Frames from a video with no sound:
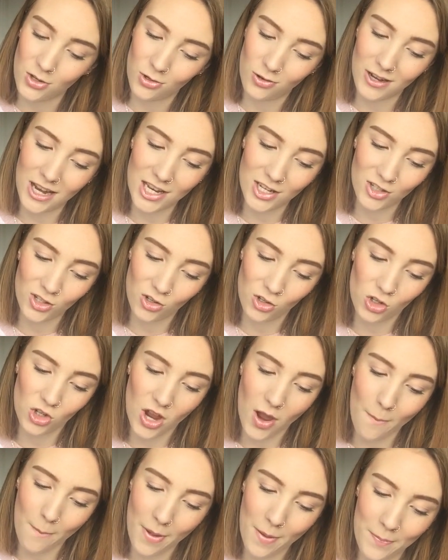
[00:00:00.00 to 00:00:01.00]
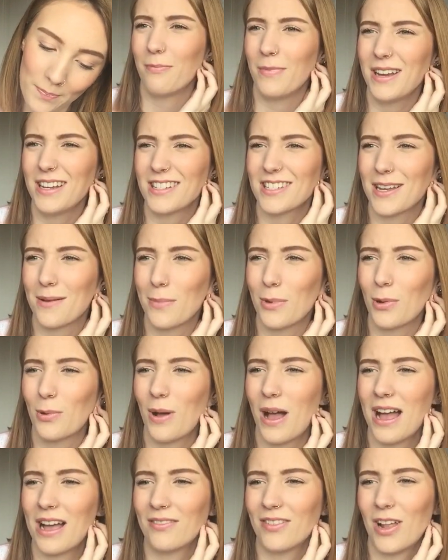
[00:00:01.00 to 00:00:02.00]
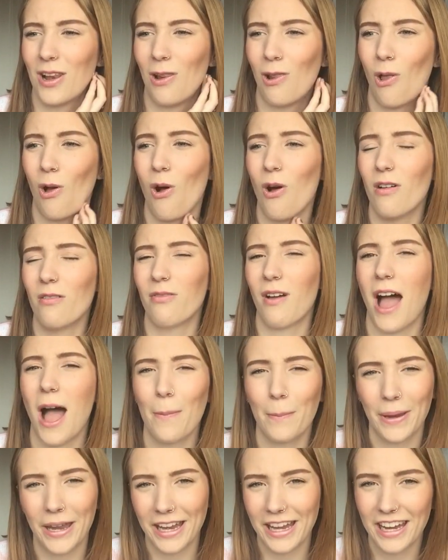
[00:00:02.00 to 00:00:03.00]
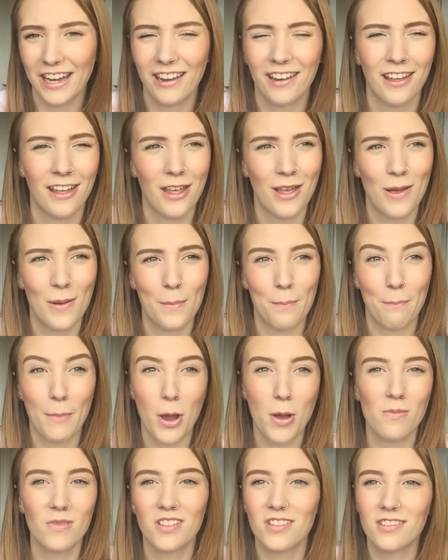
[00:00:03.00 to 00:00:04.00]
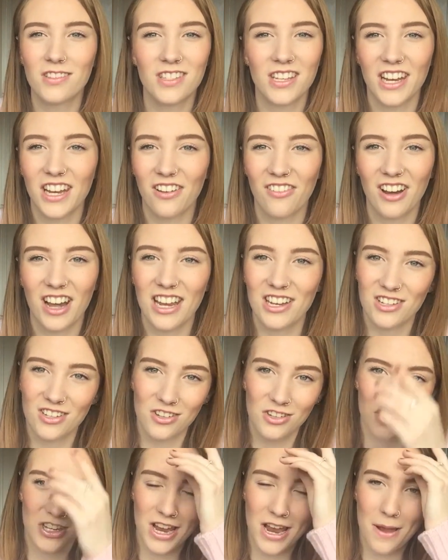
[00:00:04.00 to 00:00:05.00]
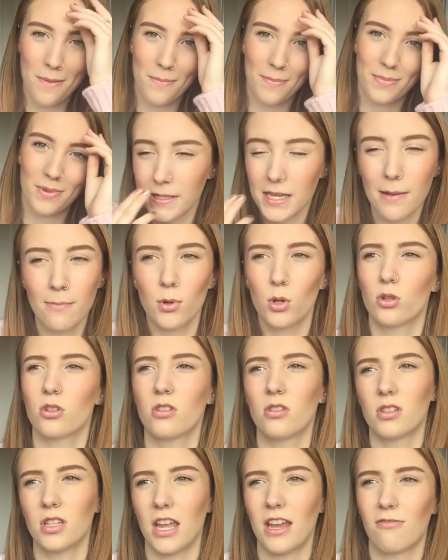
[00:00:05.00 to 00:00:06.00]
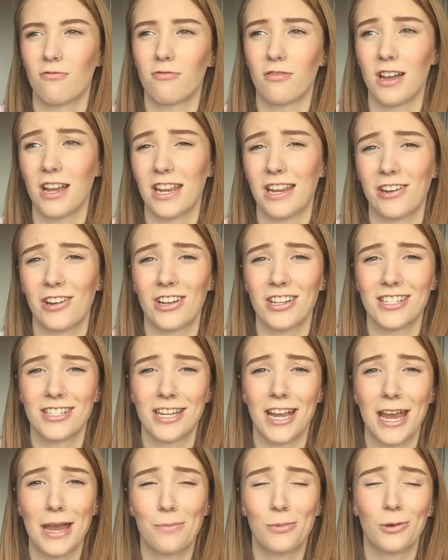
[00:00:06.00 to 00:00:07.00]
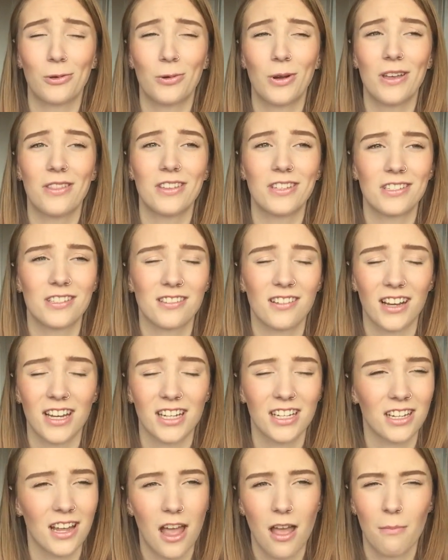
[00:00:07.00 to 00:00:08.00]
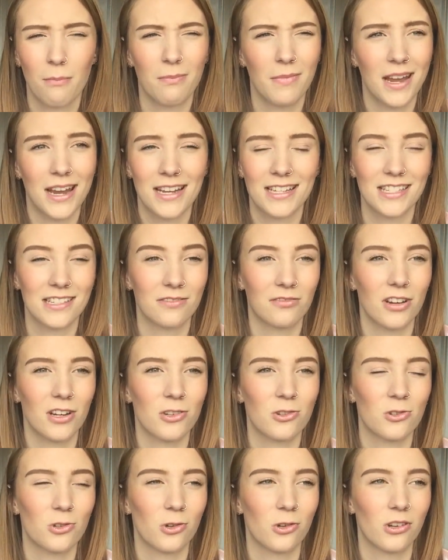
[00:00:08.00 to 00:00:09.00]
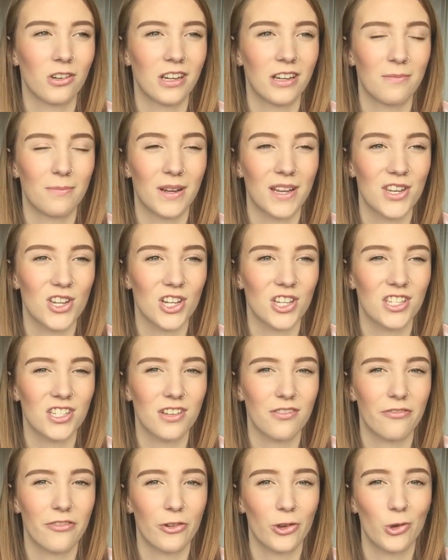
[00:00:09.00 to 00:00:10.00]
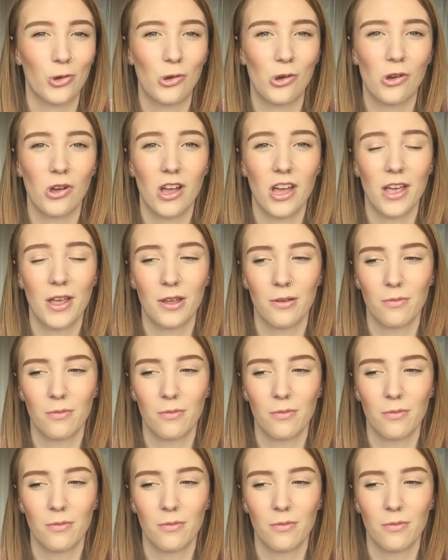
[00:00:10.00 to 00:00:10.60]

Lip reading: in your relationship. Me and Samuel have a lot of happy moments in our relationship. Sam booked us a really nice table at this like amazing restaurant in Manchester for